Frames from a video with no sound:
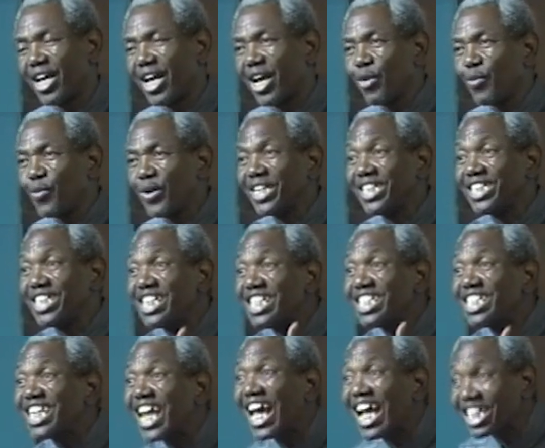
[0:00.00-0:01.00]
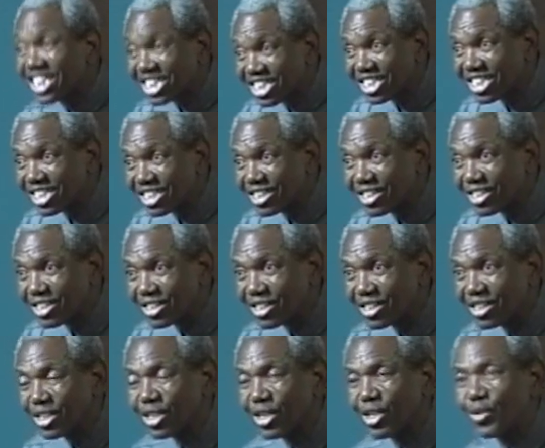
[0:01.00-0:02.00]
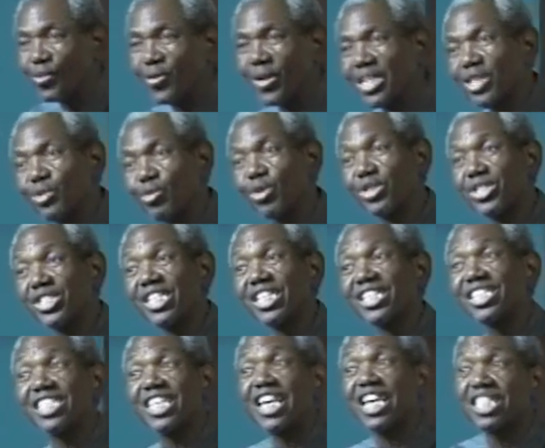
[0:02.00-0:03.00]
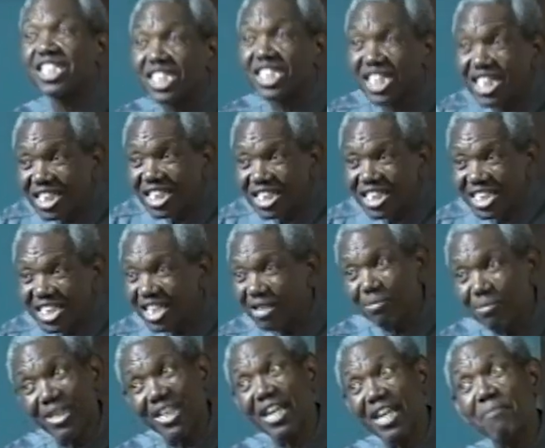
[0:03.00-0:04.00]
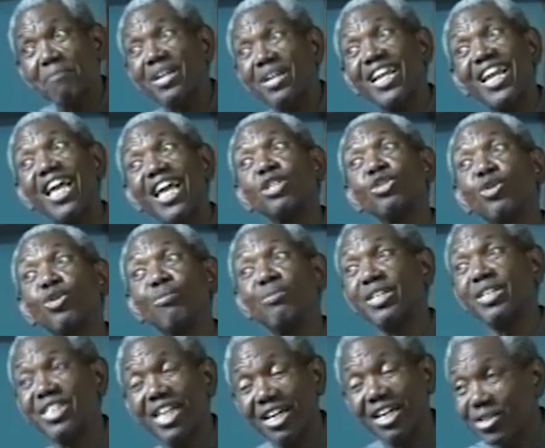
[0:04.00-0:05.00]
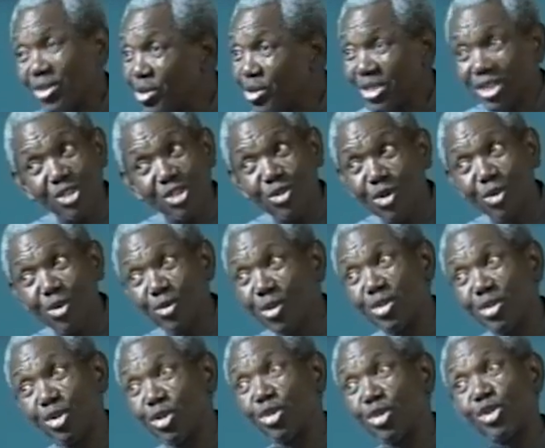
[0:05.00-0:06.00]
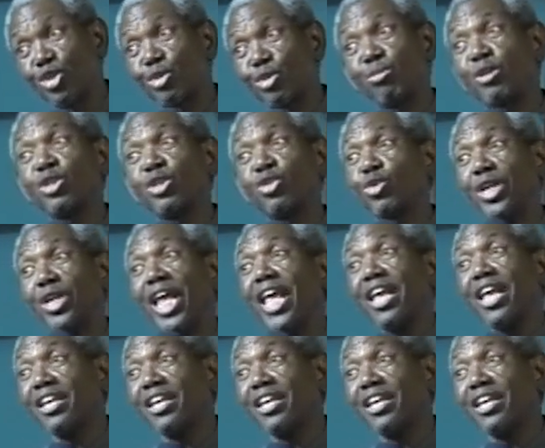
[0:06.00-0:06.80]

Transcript: We did that when it was 6:30. It became clear to me that God is not going to use me today.